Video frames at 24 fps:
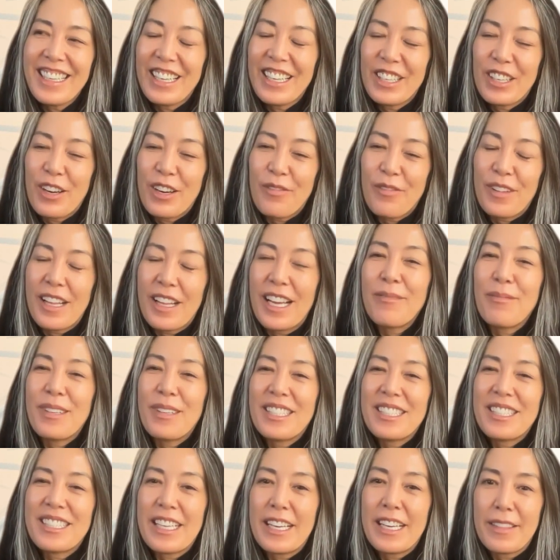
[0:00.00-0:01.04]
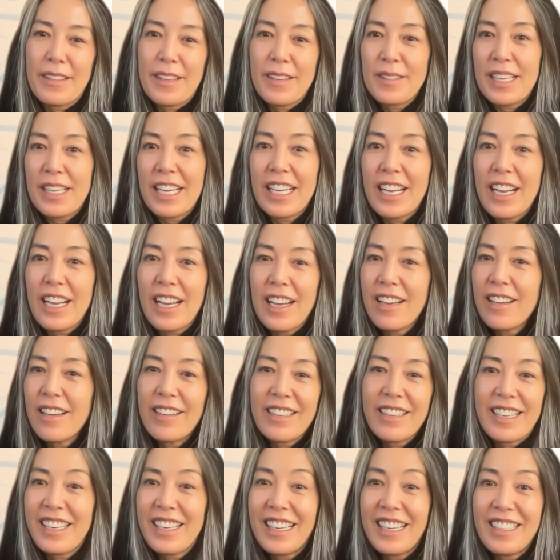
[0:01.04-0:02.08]
on Our Flag Means Death, I was like,
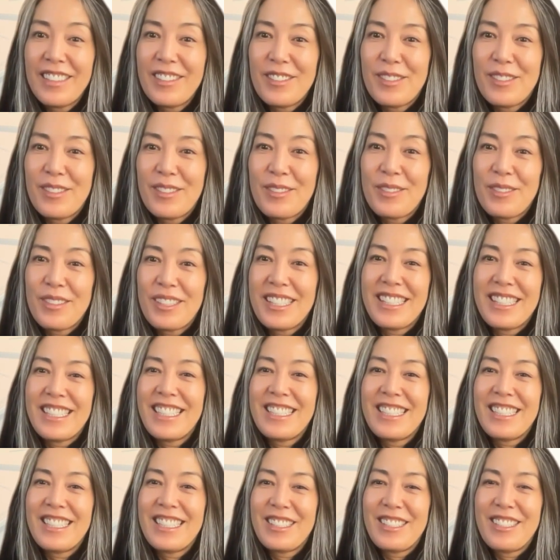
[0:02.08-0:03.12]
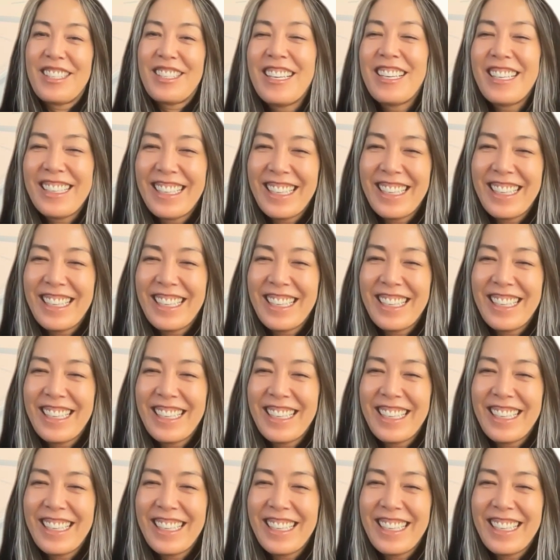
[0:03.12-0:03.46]
can I just do season two?